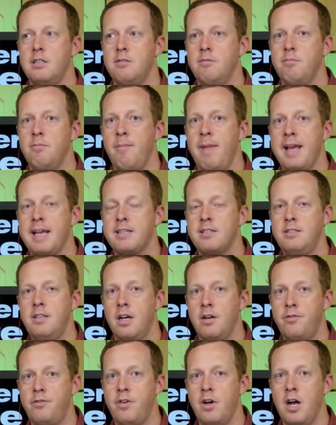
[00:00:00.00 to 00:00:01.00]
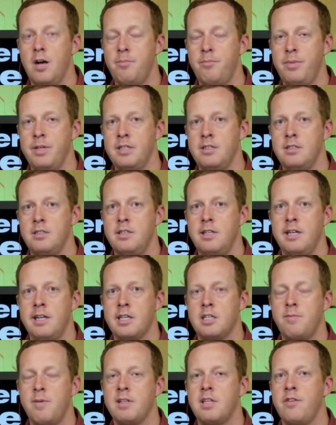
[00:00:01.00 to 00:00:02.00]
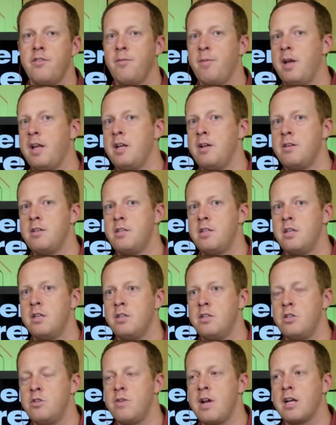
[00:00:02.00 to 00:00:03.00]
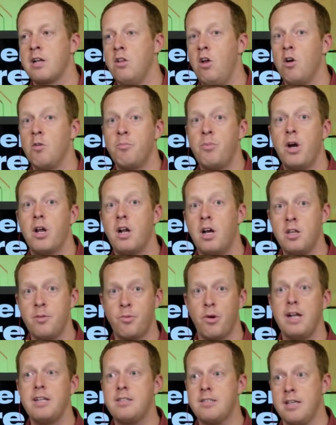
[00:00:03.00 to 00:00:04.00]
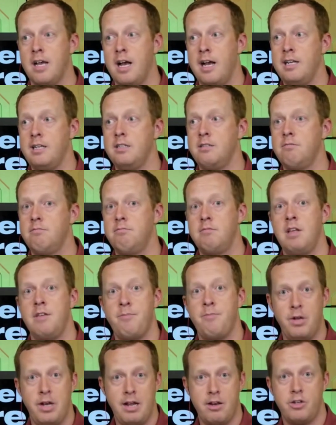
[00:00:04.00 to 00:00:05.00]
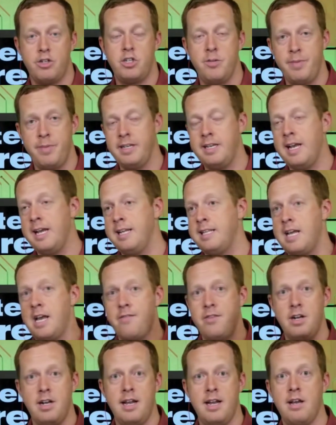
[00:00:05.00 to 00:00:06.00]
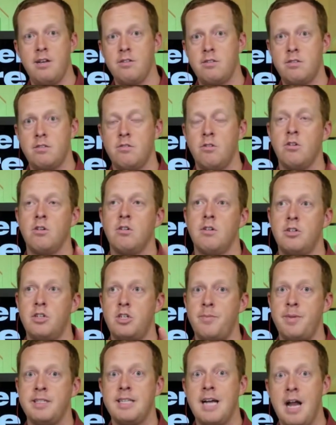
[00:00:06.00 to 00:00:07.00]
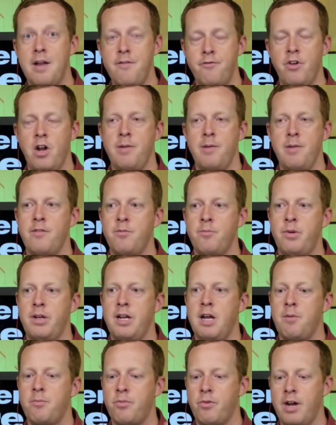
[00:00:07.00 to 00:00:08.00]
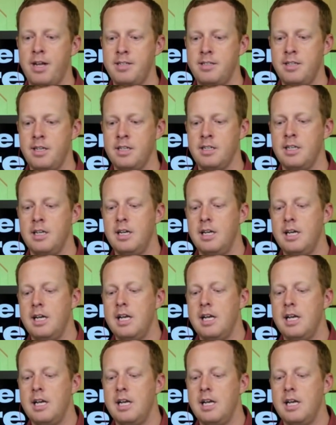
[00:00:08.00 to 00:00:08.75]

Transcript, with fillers: right. make stuff up and, and expect everybody to, to drag along. But on the bright side, they put out a shipping date. They haven't announced or a shipping time frame. They haven't put out pricing.